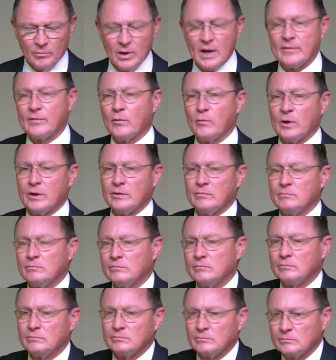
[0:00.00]
pray for what
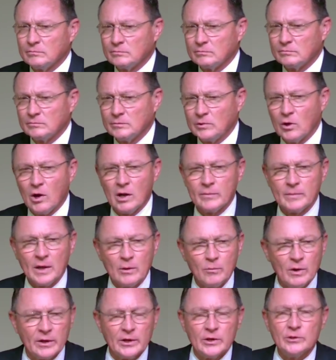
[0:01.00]
God
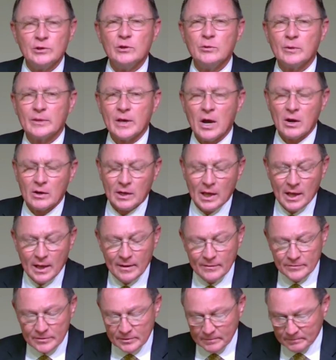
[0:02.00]
might want to do with our
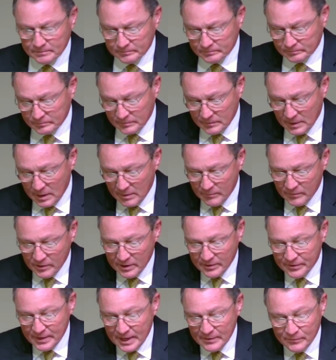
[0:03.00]
lives. And I'm
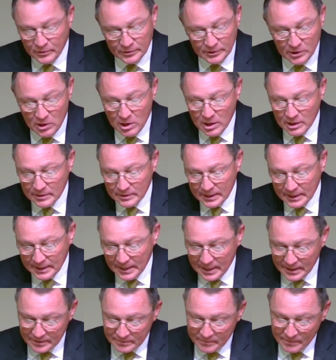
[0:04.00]
very thankful to God that I
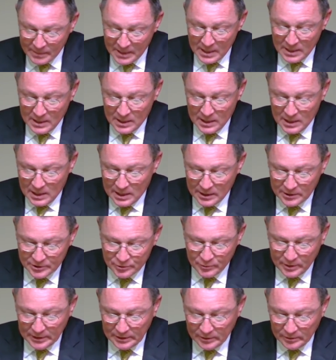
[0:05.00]
had a
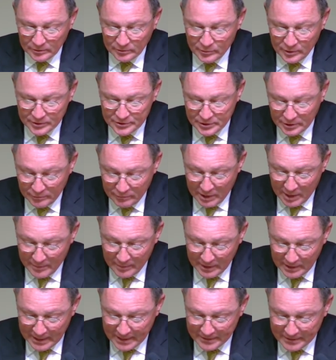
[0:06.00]
sweet little Christian
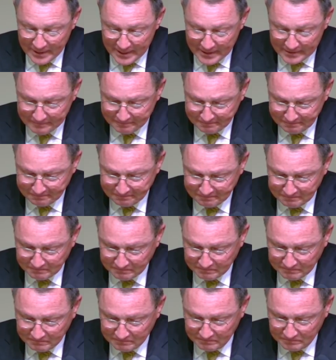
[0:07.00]
grandma like that.
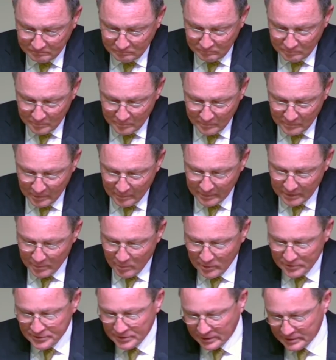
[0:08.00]
But the
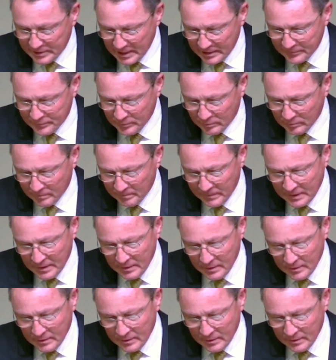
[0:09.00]
most successful